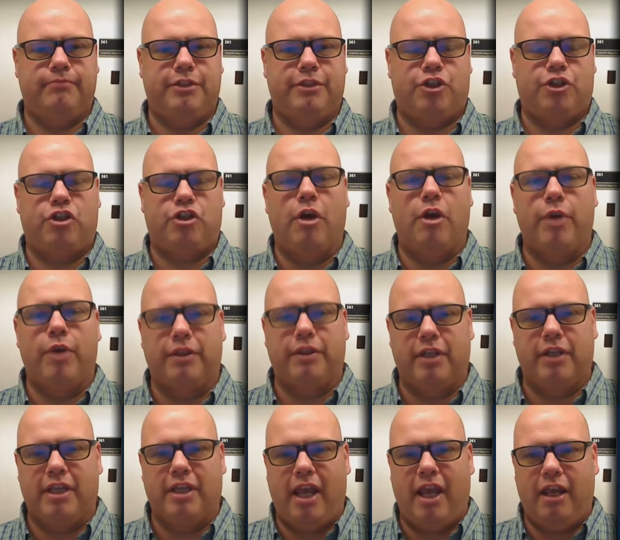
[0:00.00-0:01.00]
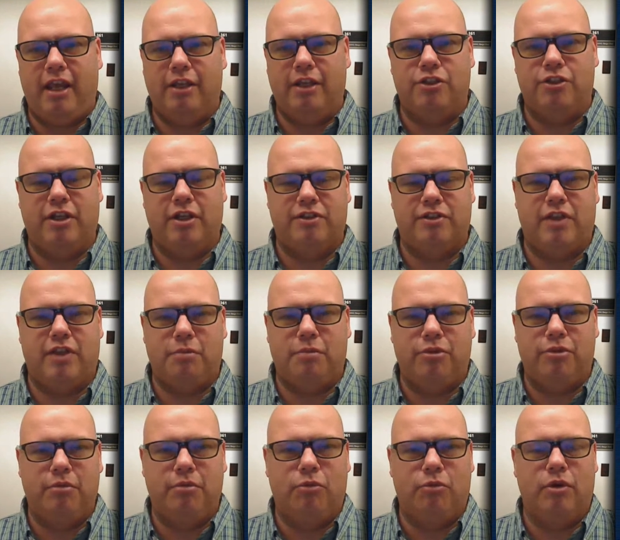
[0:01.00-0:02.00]
showing the gauge as they
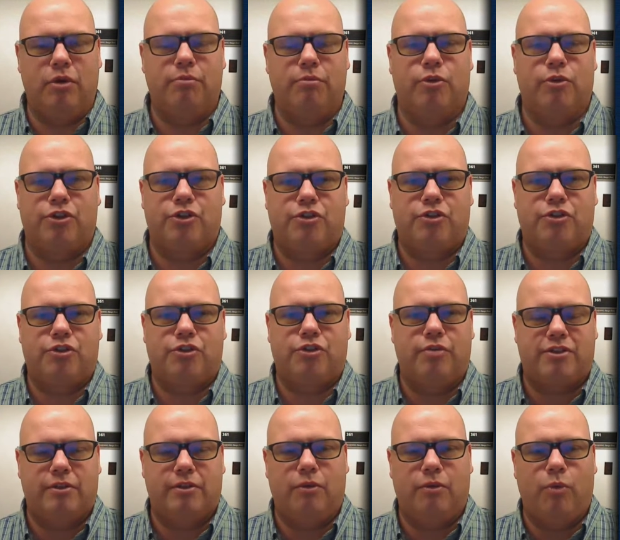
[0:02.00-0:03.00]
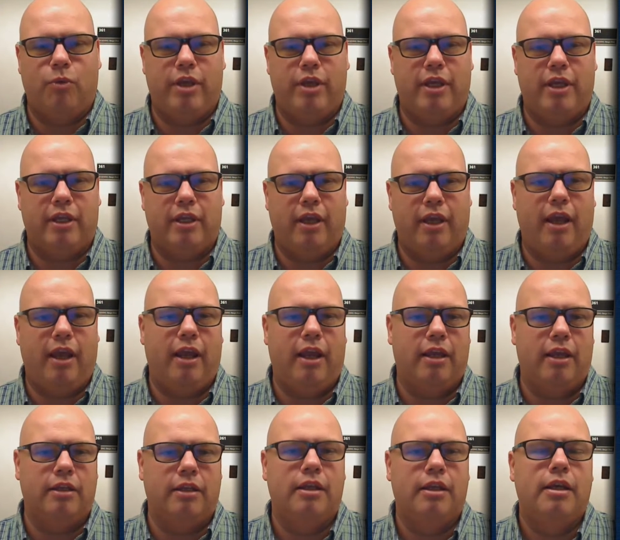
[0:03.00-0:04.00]
put more and more stress on the wing,
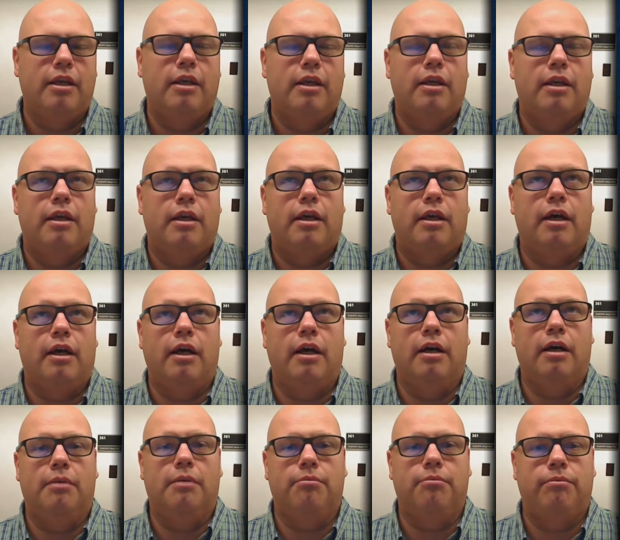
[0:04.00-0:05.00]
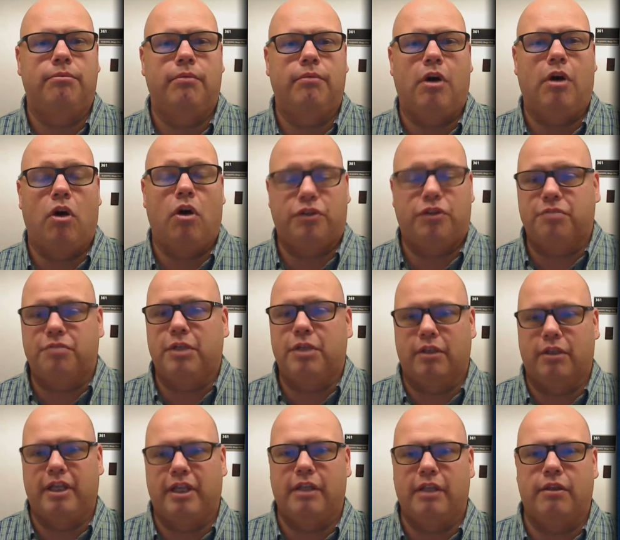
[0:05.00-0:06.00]
and
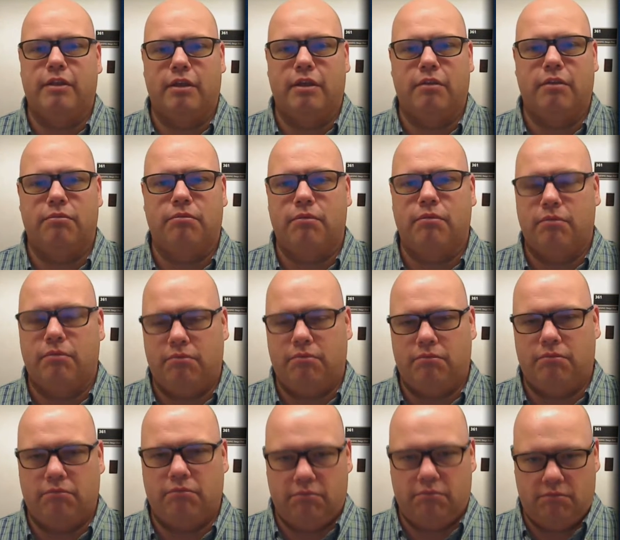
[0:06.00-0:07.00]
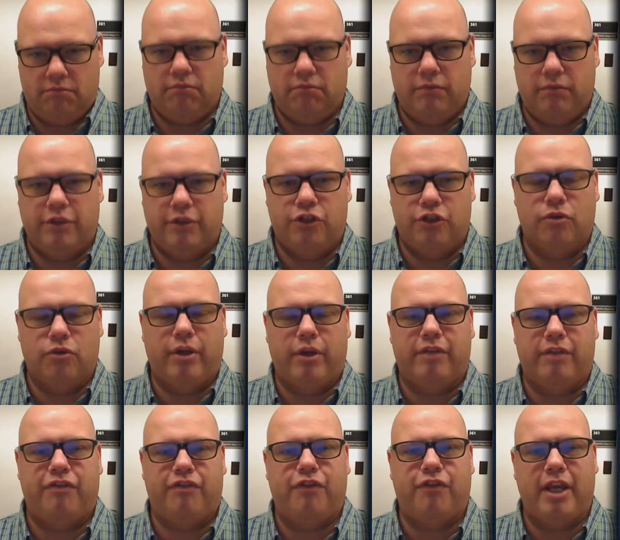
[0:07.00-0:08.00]
ultimately the
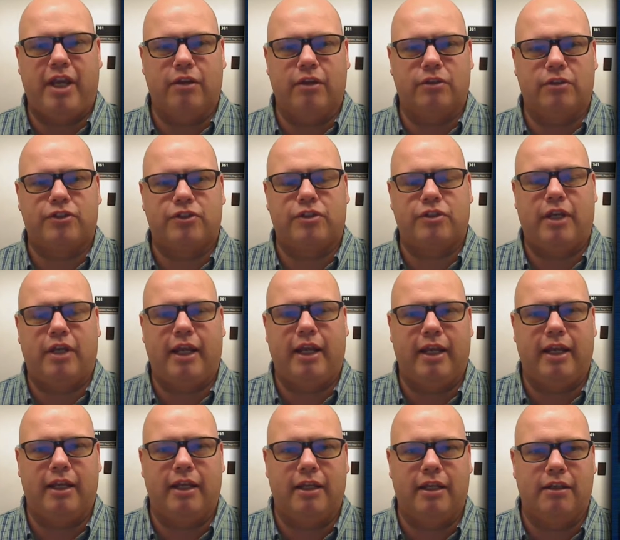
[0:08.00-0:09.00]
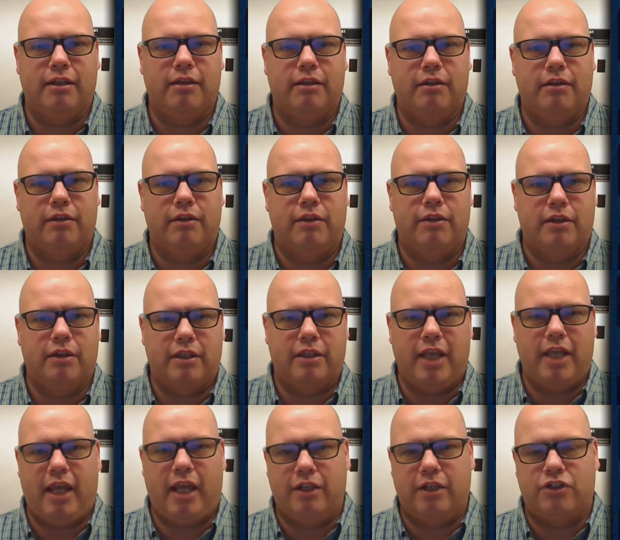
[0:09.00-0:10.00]
joint fails and the
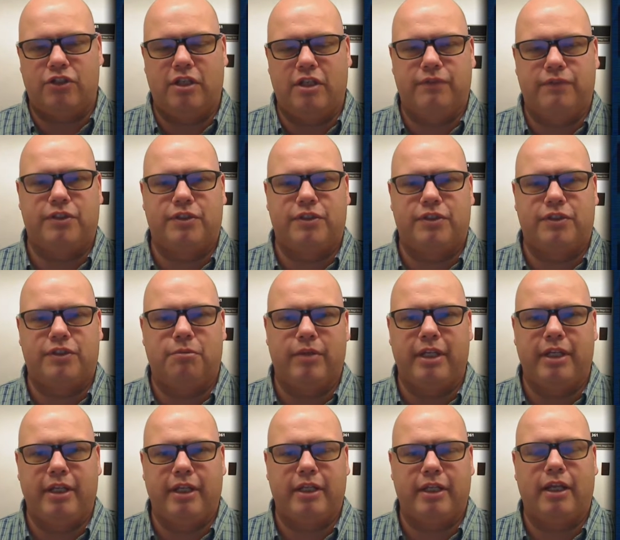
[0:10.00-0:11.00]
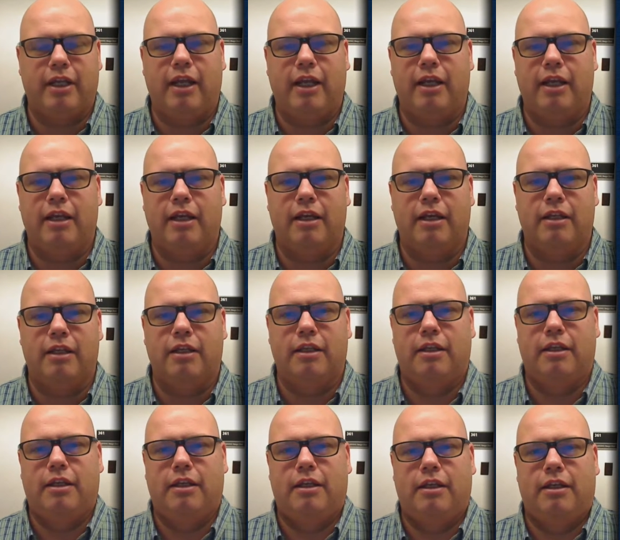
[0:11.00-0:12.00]
gauge gives them a reading, and
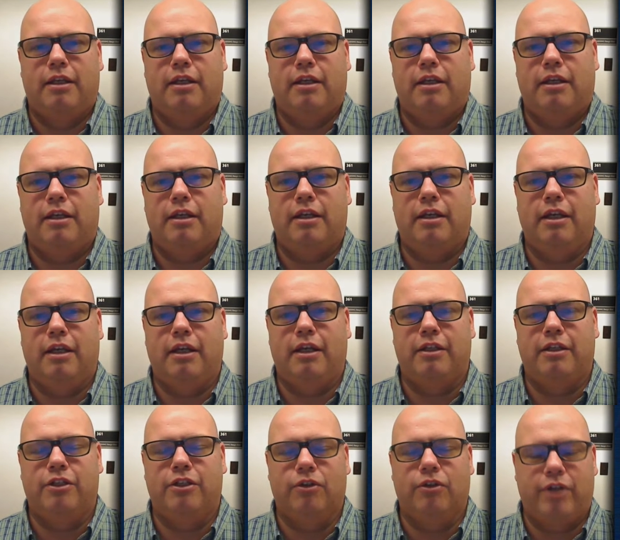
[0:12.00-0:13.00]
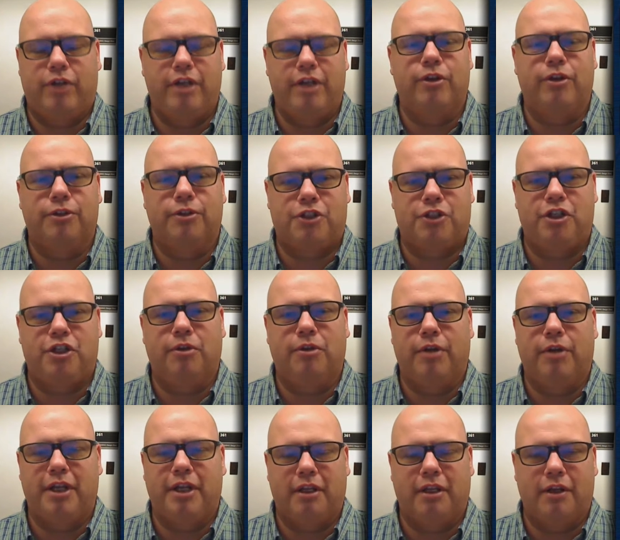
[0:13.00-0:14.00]
you'll hear
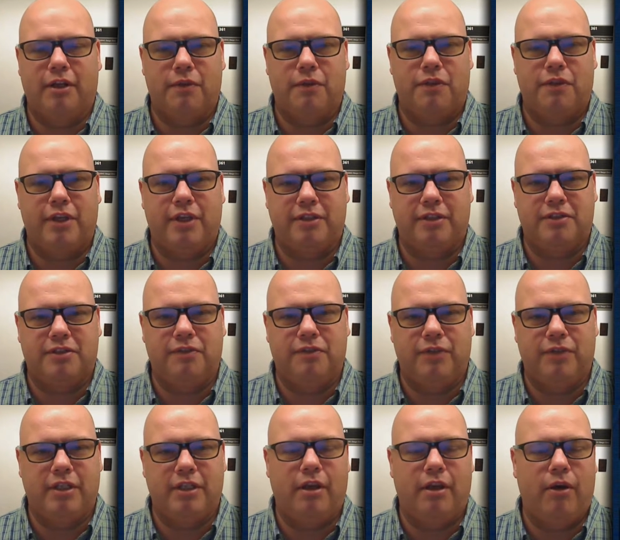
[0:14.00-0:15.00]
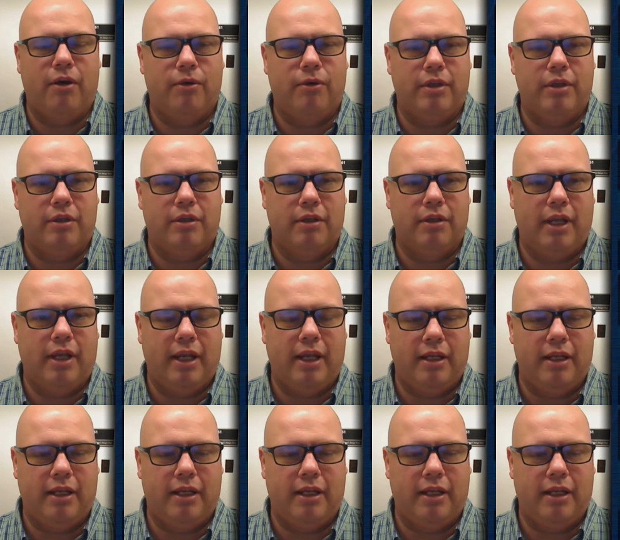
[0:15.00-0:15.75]
cheering and other things in the video, and